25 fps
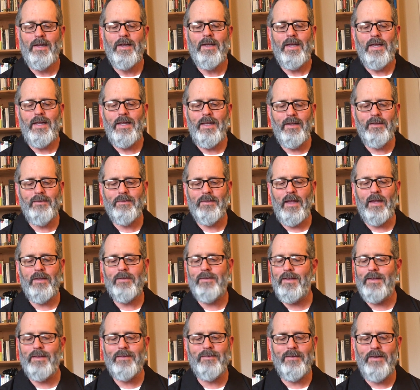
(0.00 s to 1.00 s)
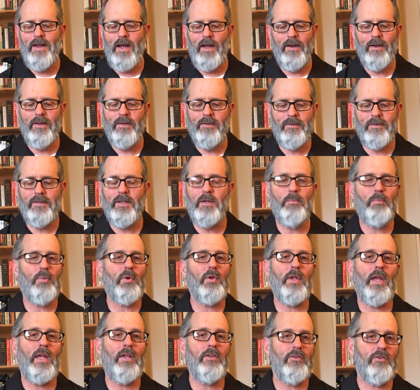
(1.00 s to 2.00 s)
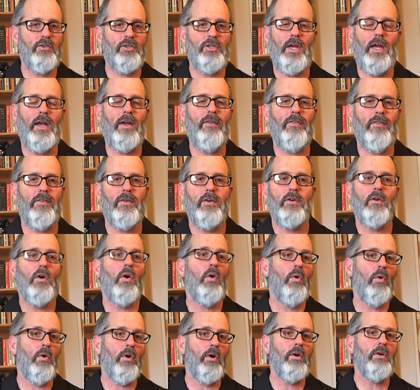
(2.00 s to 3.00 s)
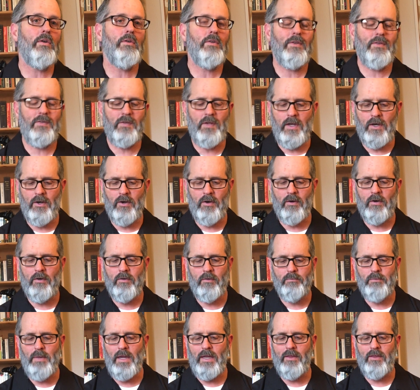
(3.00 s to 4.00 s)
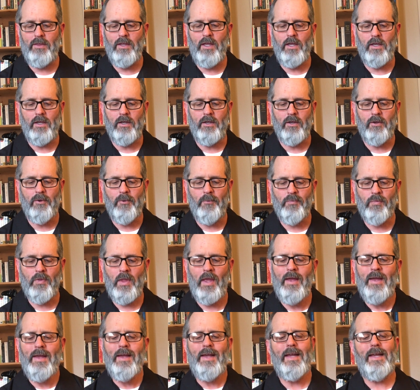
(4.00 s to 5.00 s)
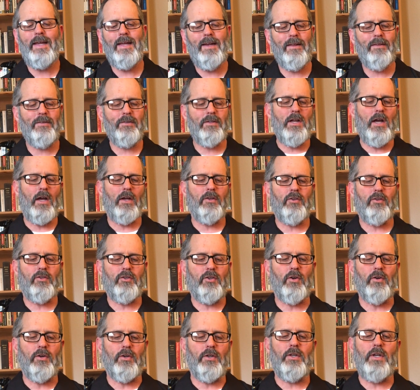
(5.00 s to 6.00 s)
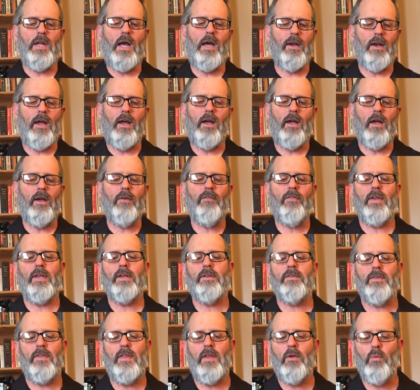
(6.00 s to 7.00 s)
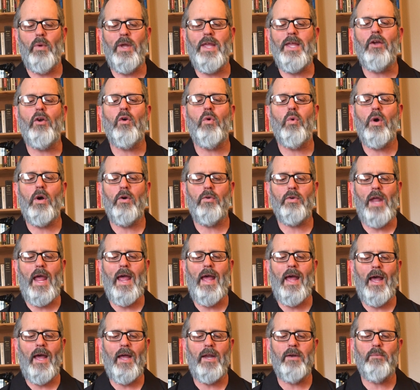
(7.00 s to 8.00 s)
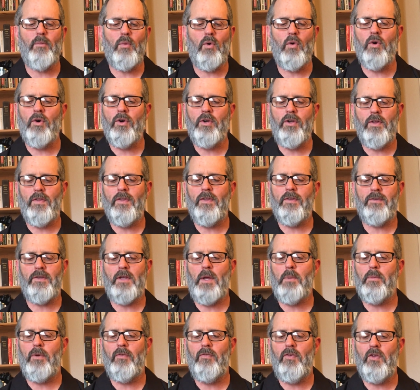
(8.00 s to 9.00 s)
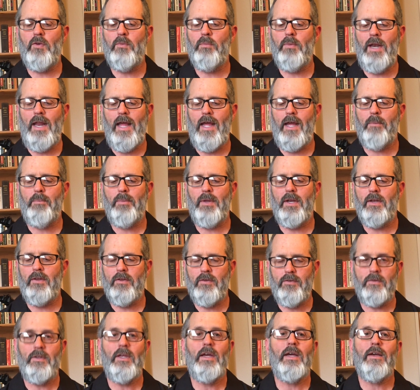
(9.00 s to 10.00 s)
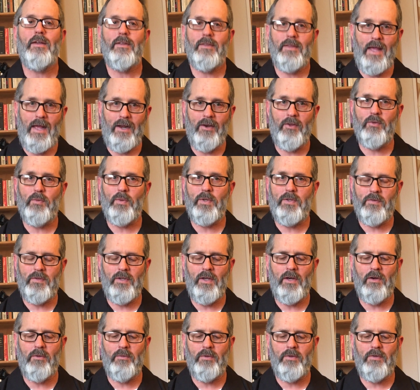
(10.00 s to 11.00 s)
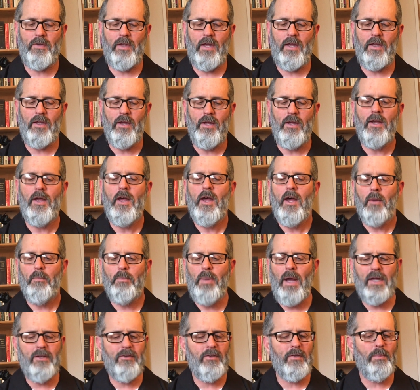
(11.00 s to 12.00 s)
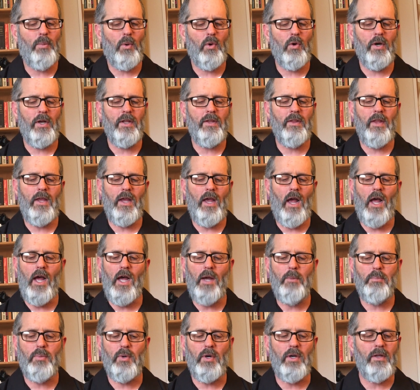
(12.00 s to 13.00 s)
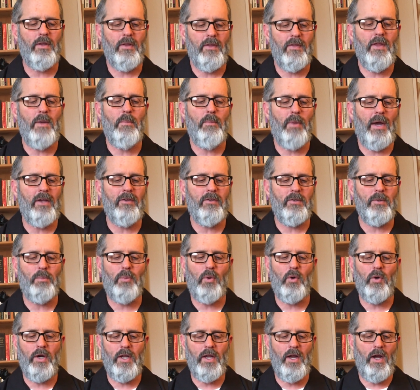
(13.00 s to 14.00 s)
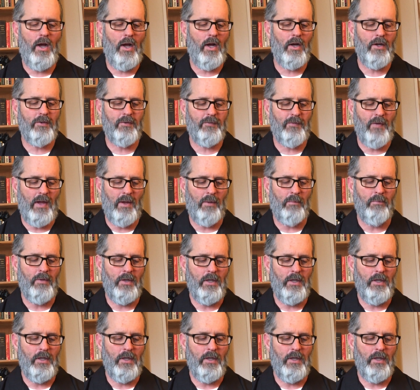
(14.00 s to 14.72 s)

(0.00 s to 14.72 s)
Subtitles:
He says it's not as simple as Jeff or Singer may think. It is not certain, not obvious that we, quote, add more to the sum of human happiness, that is what Singer would say, by supporting the opera than by supporting Oxfam.